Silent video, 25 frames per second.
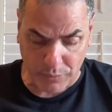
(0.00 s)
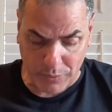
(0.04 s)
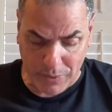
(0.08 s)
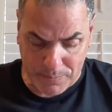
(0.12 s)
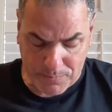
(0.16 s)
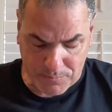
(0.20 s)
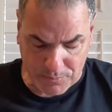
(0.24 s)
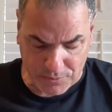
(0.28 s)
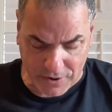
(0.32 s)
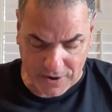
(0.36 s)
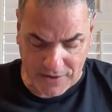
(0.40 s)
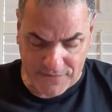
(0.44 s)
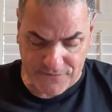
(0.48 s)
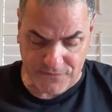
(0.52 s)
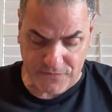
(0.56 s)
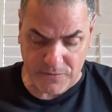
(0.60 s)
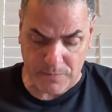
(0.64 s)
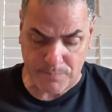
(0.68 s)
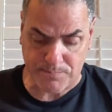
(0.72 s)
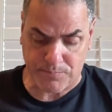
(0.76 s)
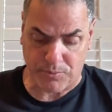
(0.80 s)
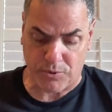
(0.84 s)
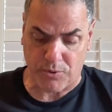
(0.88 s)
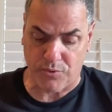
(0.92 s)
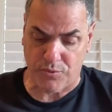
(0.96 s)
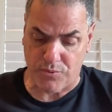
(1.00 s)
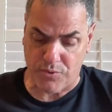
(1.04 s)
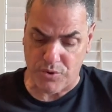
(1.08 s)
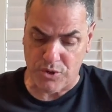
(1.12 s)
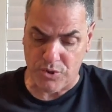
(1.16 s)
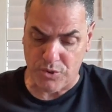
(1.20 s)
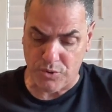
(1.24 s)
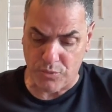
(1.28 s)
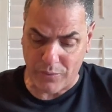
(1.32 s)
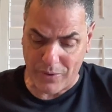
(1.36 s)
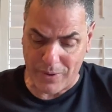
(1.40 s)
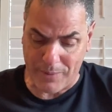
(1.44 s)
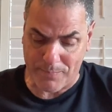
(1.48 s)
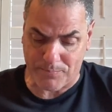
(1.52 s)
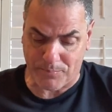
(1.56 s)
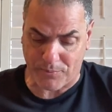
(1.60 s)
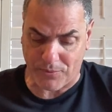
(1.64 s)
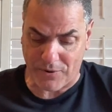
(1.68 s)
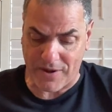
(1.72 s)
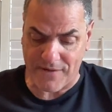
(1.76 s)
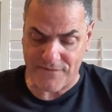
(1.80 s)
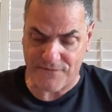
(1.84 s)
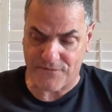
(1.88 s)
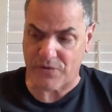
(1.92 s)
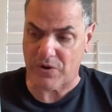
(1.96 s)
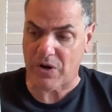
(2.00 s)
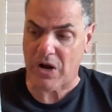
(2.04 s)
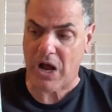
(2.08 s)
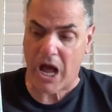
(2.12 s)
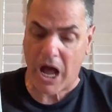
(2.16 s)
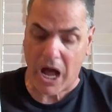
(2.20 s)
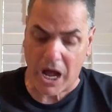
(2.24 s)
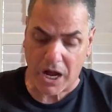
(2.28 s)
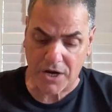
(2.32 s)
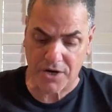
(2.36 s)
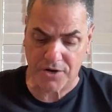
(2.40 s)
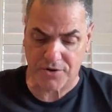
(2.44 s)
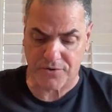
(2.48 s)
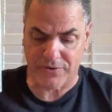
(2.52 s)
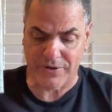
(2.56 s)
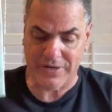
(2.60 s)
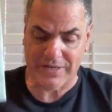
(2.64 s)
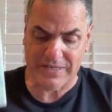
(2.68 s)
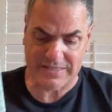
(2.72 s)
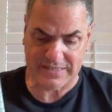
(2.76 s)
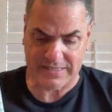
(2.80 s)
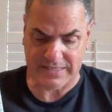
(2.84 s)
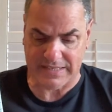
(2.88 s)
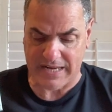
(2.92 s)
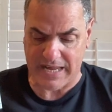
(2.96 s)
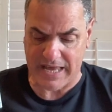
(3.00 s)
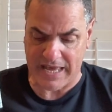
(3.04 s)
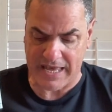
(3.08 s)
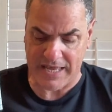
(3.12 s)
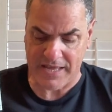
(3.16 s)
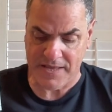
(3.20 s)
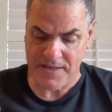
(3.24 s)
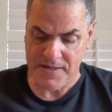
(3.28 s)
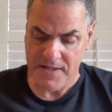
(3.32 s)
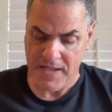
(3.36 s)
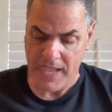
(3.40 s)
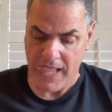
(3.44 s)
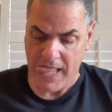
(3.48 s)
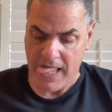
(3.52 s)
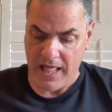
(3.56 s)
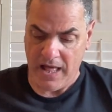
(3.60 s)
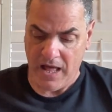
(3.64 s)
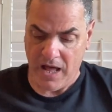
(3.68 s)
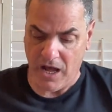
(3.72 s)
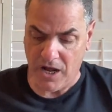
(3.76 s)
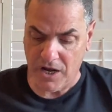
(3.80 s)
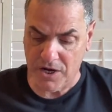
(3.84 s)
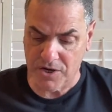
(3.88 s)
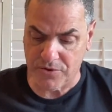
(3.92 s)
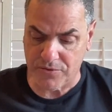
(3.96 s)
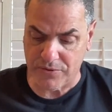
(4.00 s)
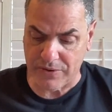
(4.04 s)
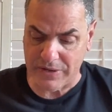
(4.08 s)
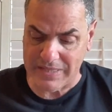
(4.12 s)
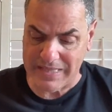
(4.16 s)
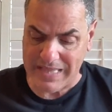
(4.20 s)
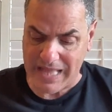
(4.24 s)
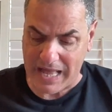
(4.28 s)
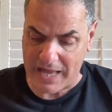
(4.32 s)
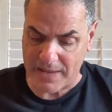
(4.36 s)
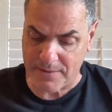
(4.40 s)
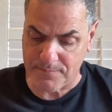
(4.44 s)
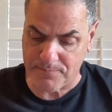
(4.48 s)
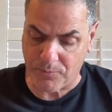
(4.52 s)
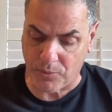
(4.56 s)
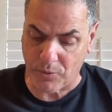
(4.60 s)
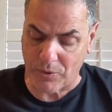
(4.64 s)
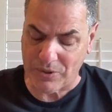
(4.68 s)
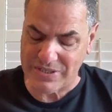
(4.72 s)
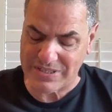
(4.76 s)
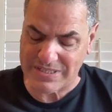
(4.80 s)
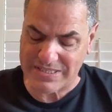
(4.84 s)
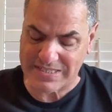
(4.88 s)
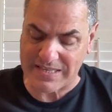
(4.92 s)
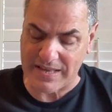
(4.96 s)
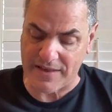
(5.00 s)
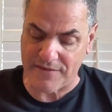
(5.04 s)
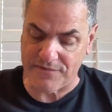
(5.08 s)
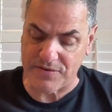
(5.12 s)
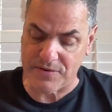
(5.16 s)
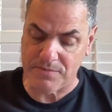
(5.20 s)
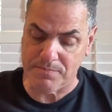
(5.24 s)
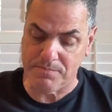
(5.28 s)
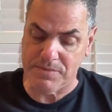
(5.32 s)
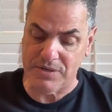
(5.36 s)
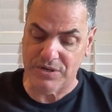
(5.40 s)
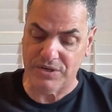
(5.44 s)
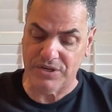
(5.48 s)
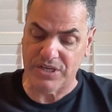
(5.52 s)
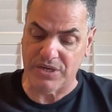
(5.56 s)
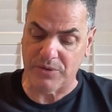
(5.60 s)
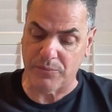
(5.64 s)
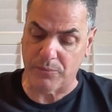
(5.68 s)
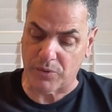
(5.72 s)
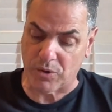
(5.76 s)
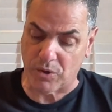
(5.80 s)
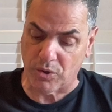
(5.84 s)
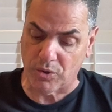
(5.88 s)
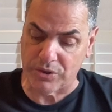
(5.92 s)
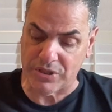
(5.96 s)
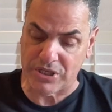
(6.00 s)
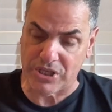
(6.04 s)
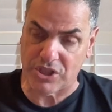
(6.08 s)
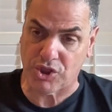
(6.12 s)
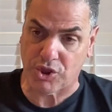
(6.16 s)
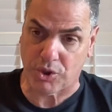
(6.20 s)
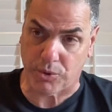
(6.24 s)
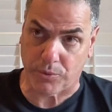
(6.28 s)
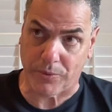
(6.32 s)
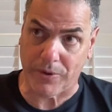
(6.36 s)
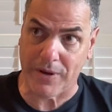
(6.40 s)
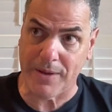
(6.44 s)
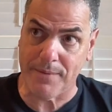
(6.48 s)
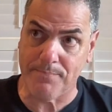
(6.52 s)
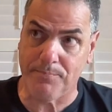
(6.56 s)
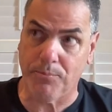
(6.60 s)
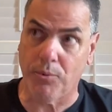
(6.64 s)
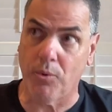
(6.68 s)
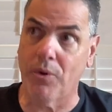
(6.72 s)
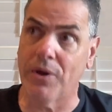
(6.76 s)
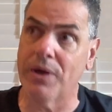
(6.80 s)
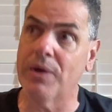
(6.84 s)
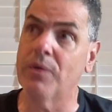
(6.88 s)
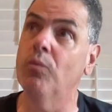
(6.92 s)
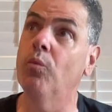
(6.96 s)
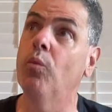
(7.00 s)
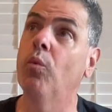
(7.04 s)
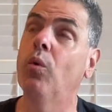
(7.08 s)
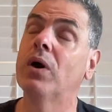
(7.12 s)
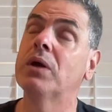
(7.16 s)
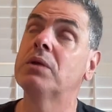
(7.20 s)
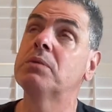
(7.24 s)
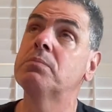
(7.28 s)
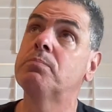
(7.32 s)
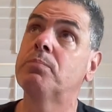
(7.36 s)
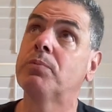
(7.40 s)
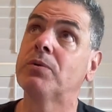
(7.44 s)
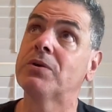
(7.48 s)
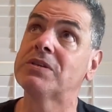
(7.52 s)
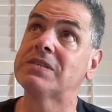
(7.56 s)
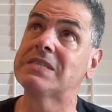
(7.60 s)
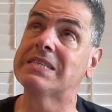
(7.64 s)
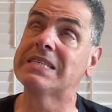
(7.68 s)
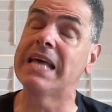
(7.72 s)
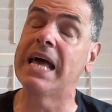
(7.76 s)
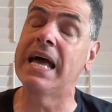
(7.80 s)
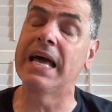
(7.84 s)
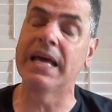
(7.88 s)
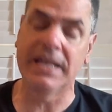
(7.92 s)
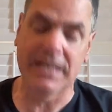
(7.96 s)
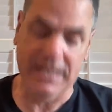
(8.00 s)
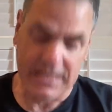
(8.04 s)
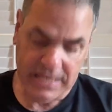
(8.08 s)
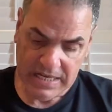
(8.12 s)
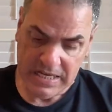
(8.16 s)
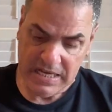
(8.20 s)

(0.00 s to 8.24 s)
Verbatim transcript: We pray for Peru. We pray for Hungary today. Hungary, 9.7 million with only 3.1%